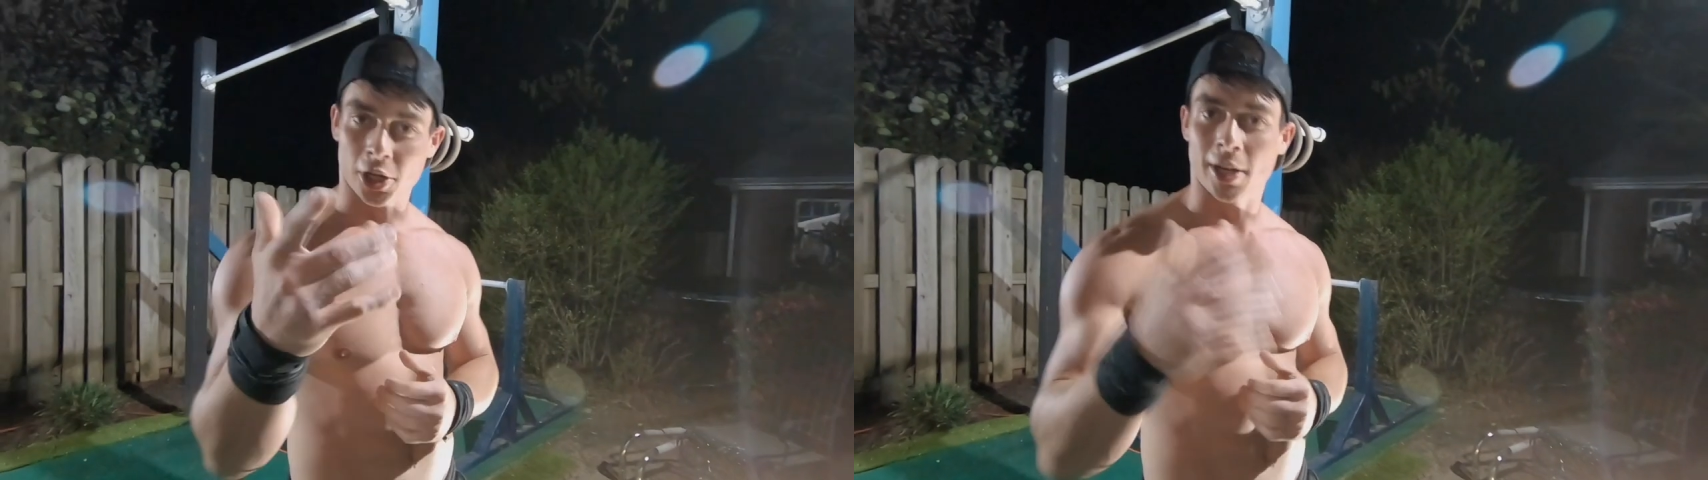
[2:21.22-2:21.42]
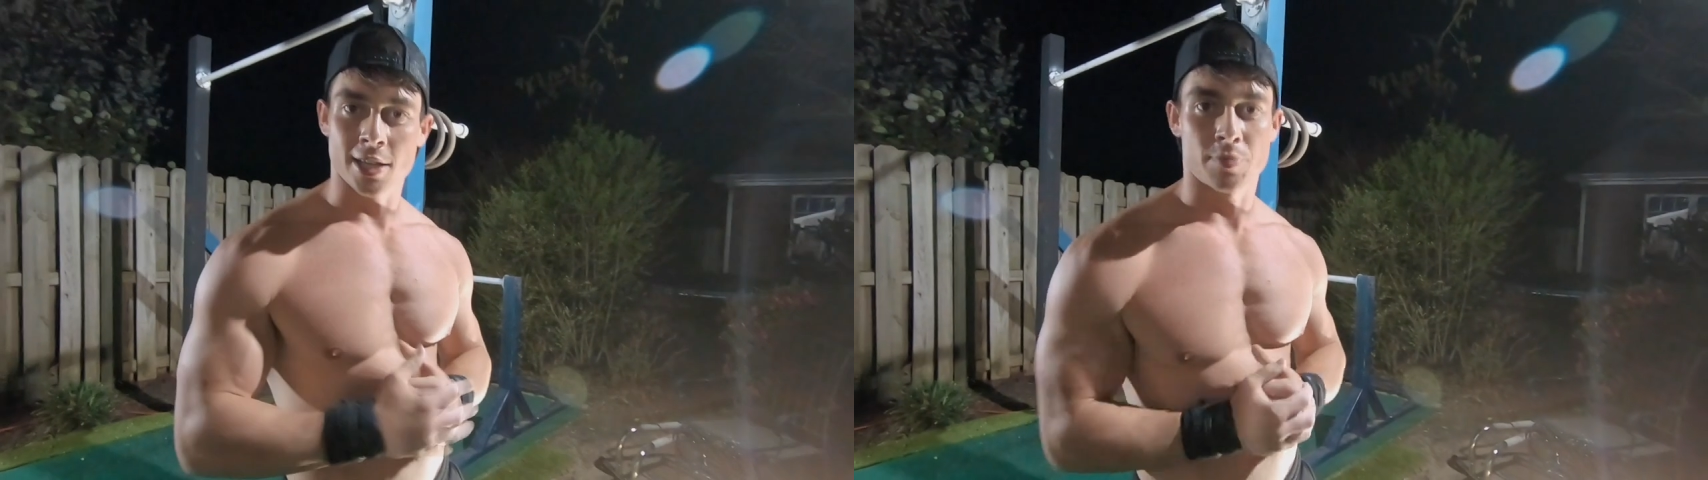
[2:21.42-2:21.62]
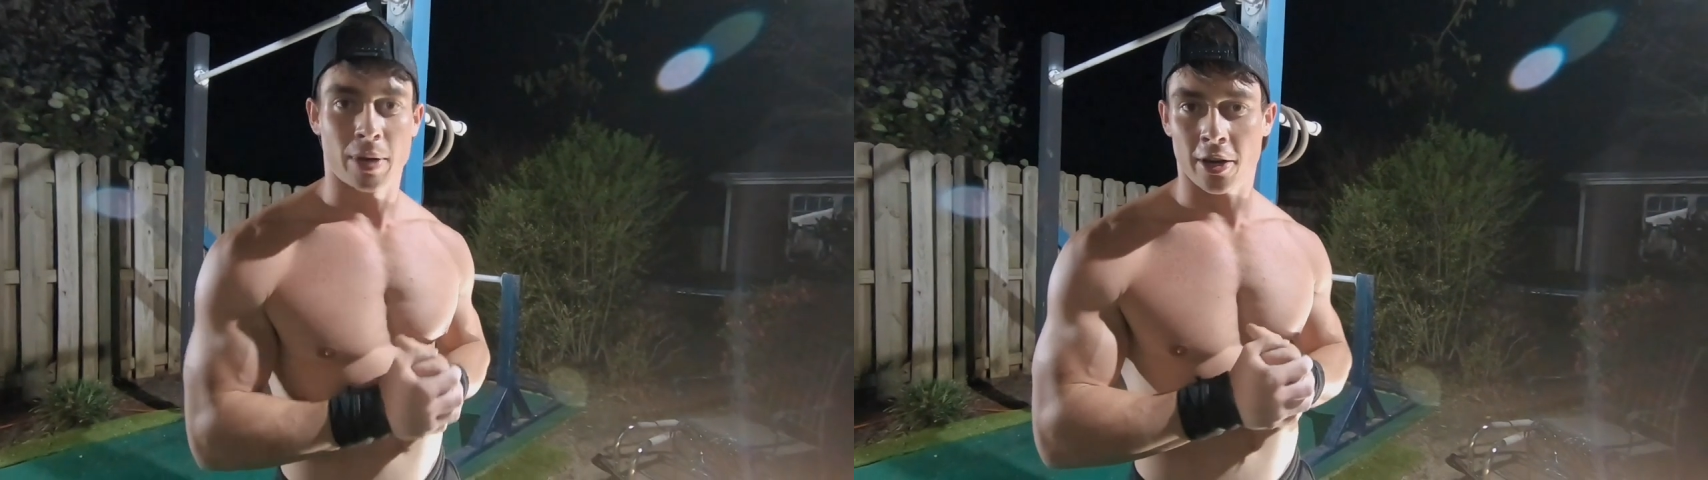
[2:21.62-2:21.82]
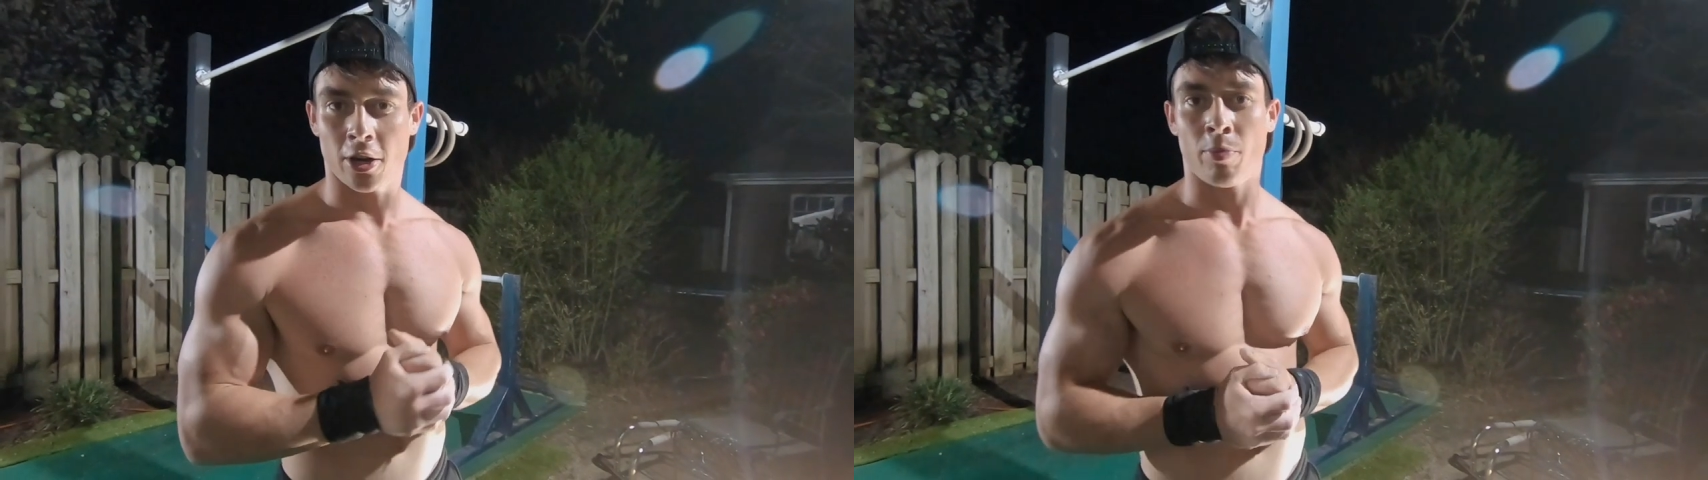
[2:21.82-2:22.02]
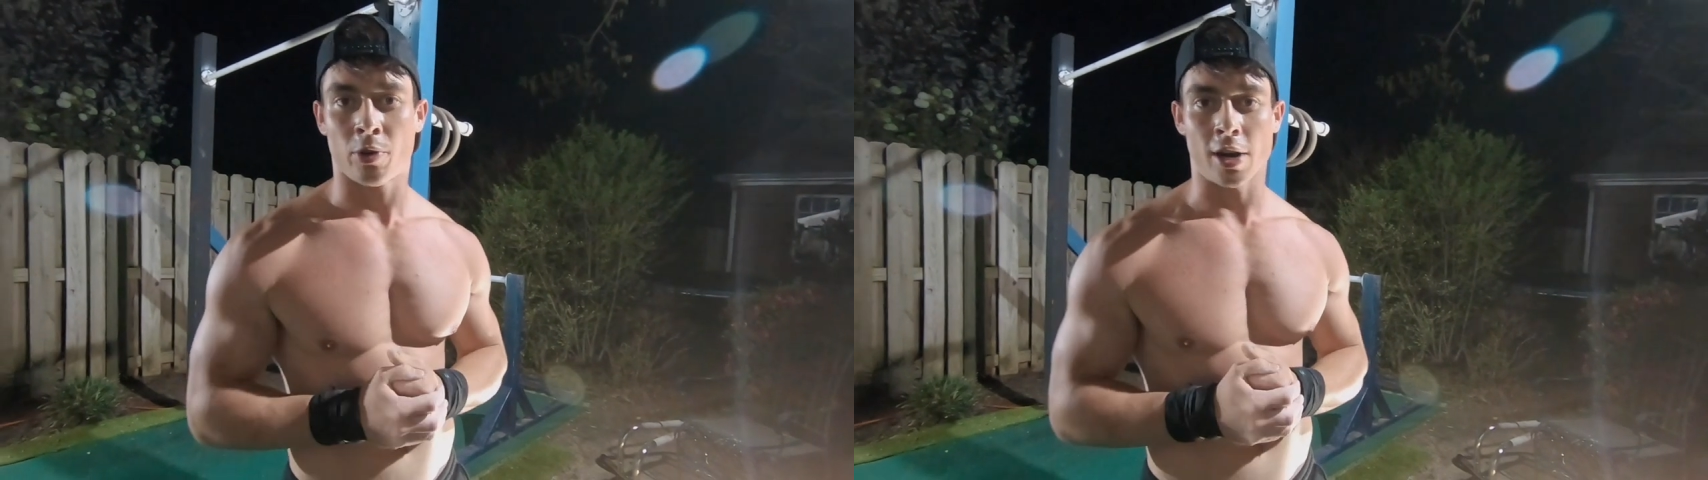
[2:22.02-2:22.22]
show you guys the
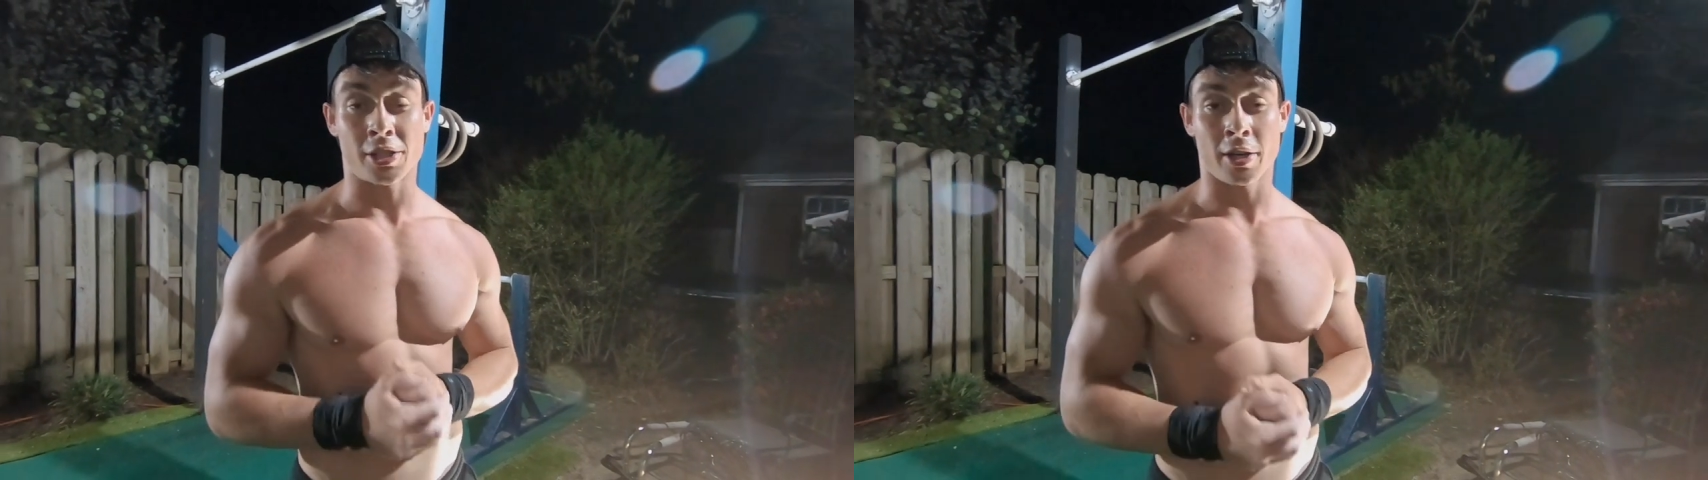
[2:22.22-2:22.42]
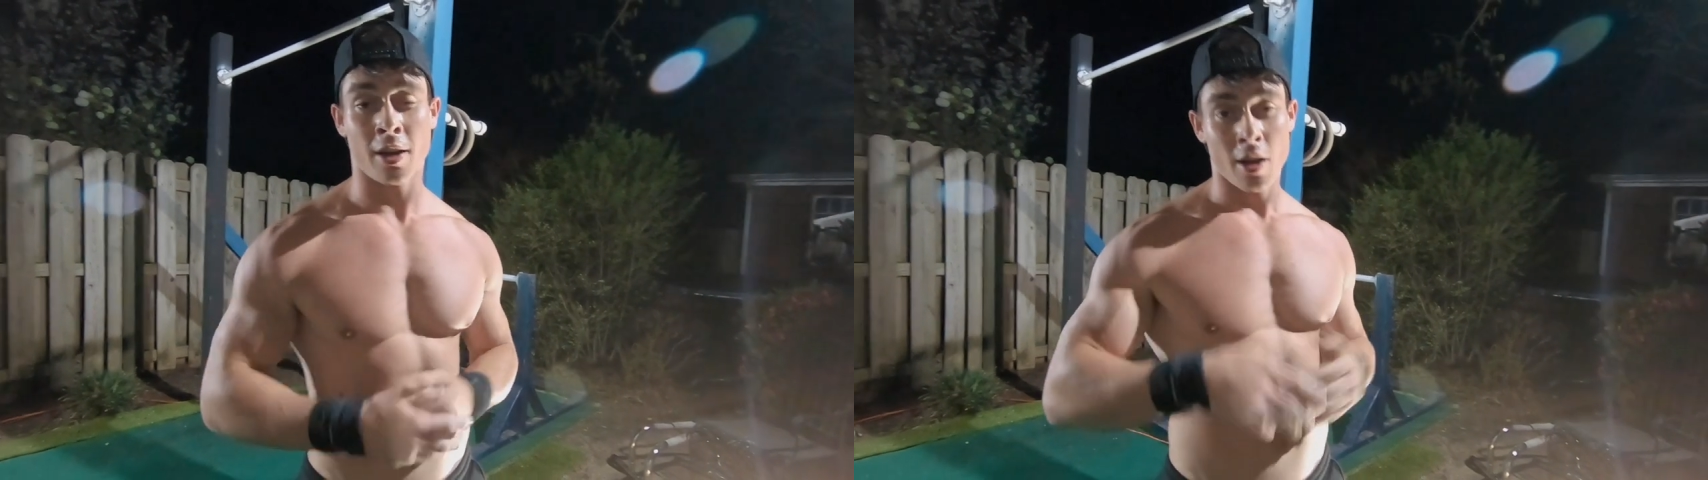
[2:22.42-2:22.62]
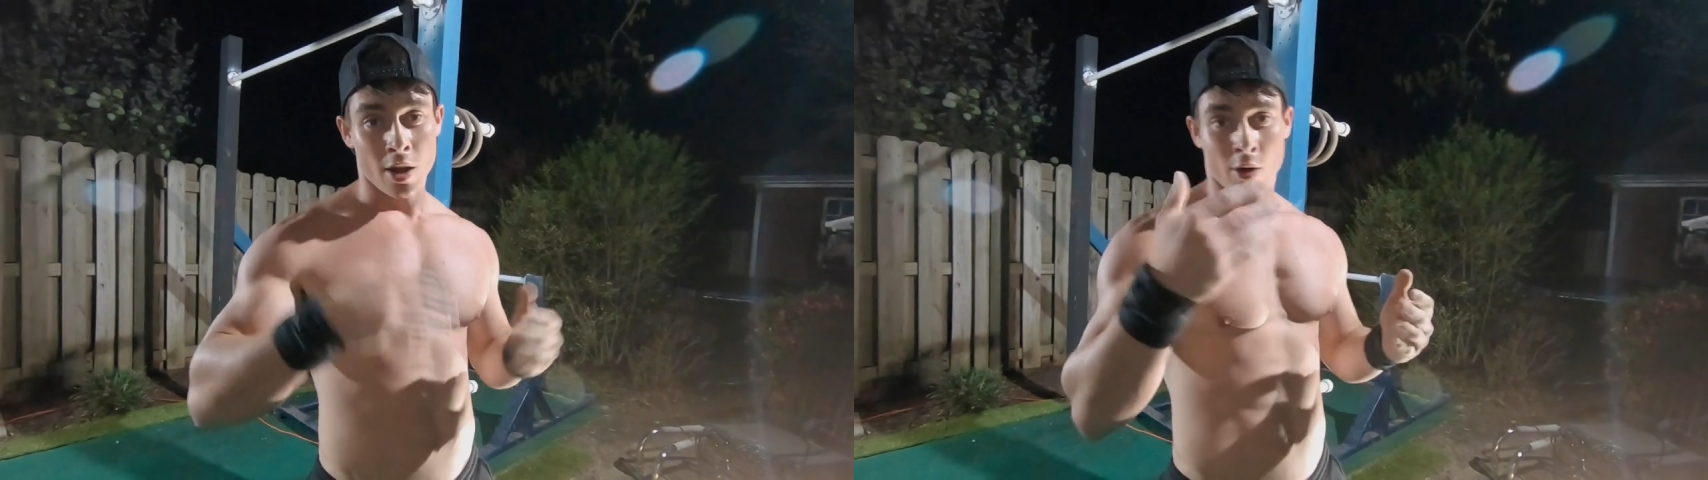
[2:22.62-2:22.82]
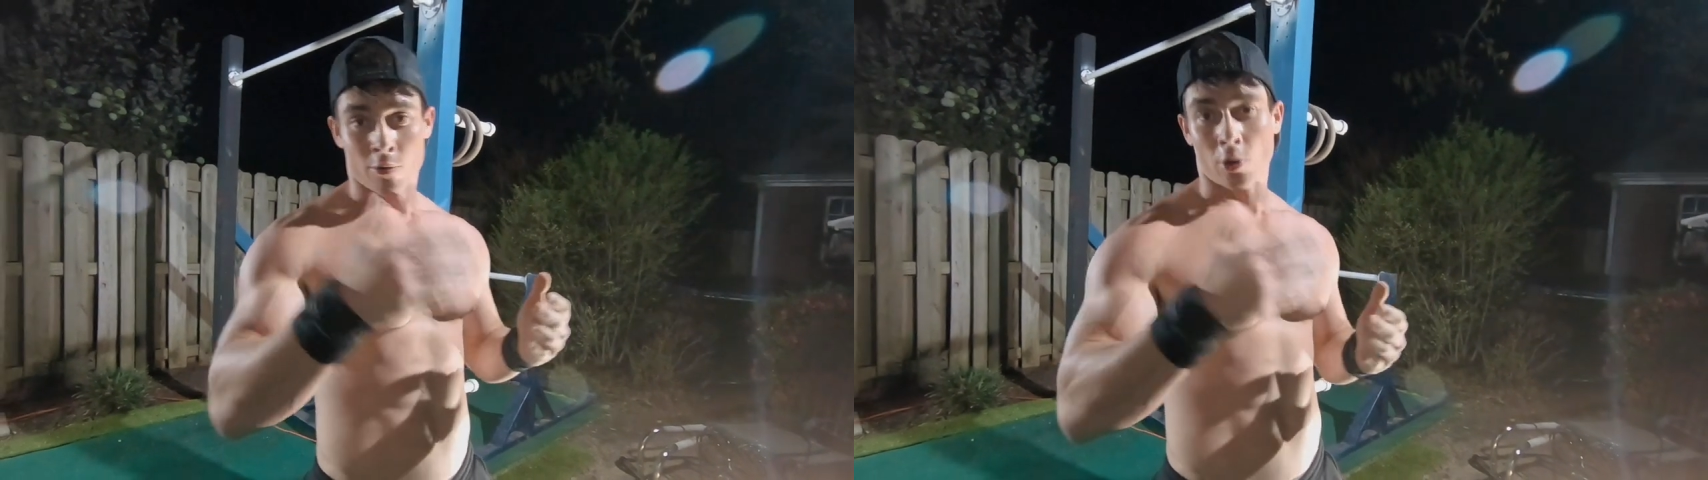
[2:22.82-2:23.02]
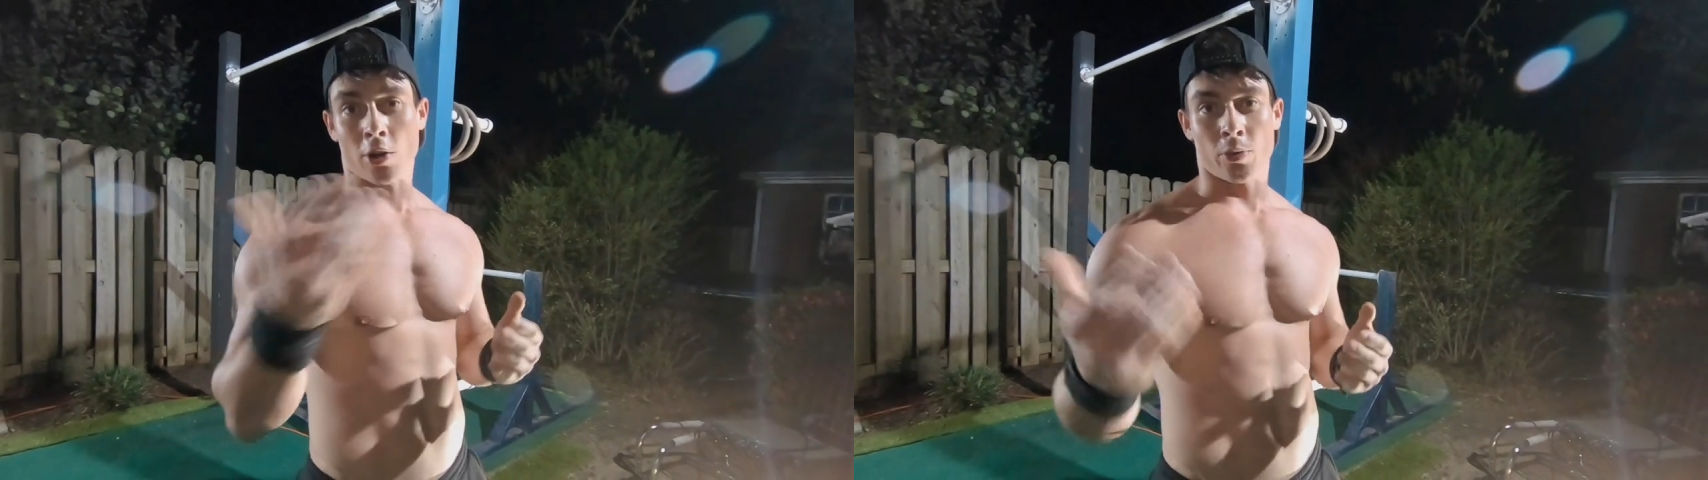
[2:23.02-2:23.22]
beginner progression
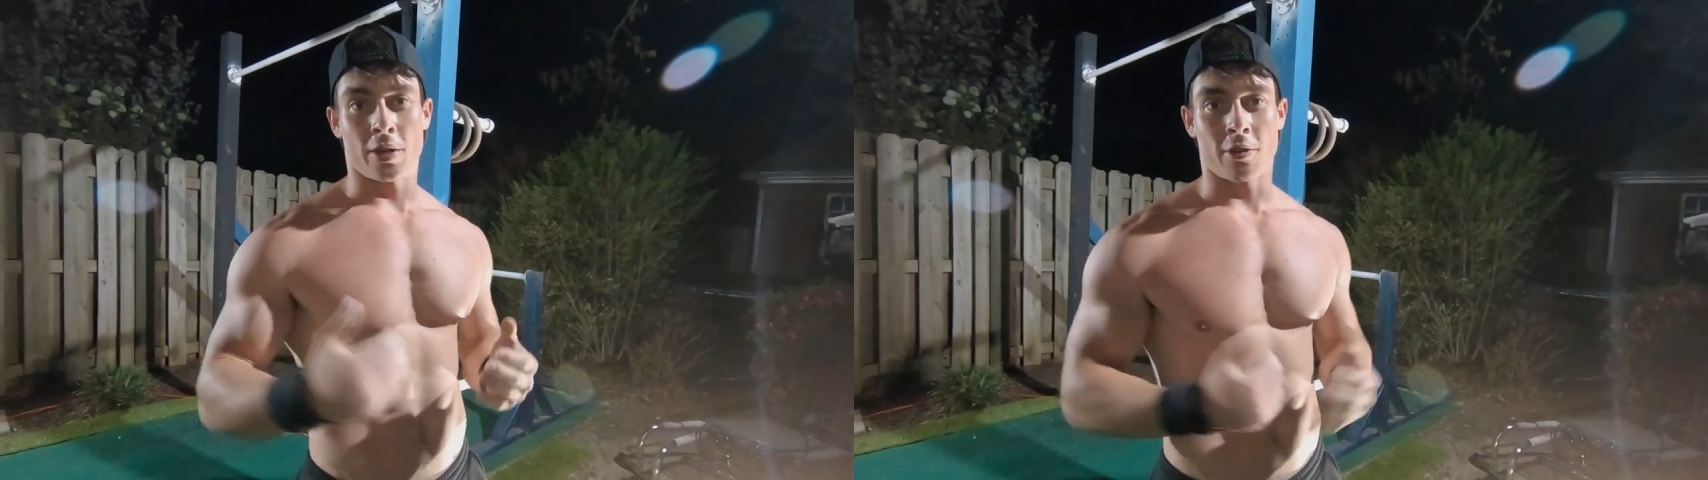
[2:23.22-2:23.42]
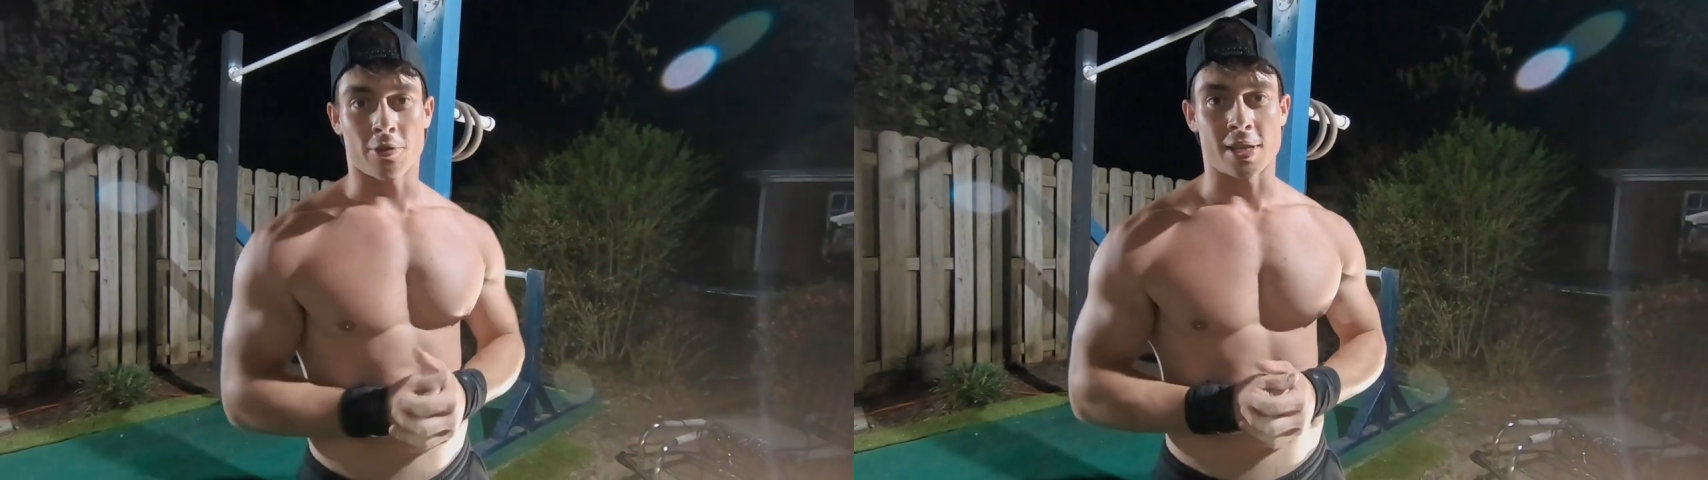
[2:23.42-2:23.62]
for all three of those